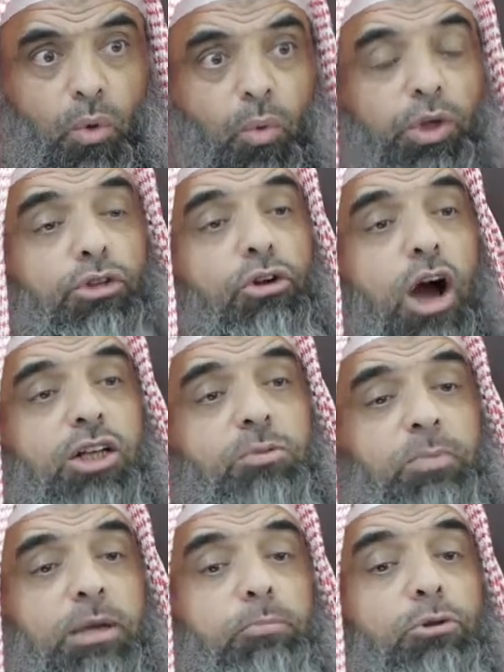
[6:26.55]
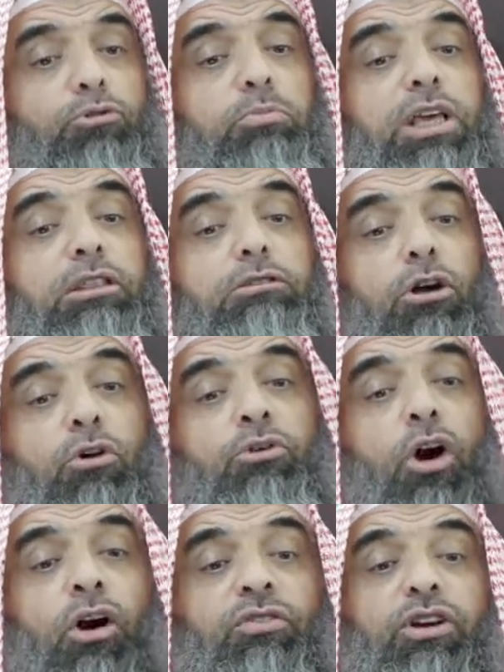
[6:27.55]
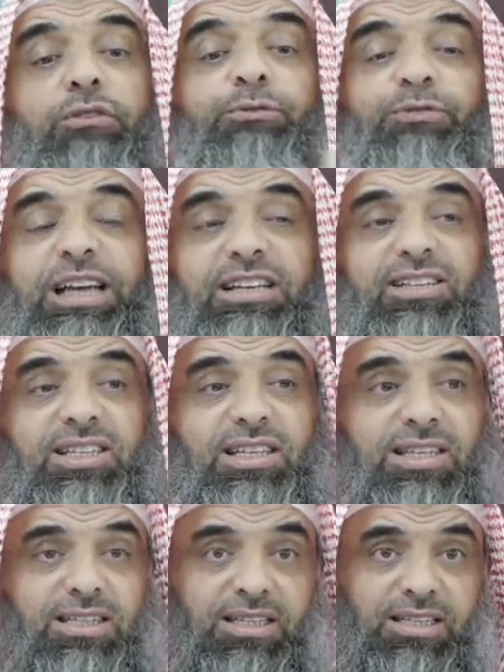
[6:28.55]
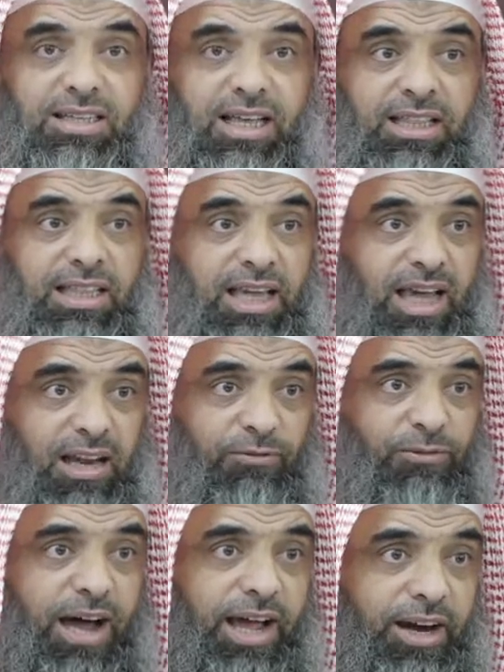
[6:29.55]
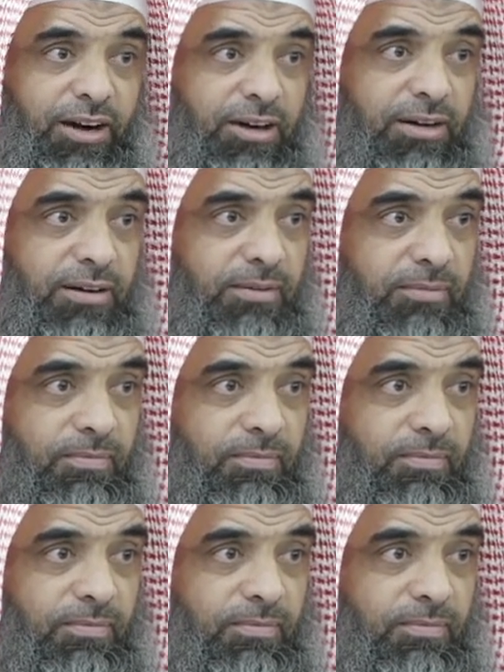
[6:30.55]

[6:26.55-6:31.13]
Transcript: would cause people to be thrown on their faces in the hellfire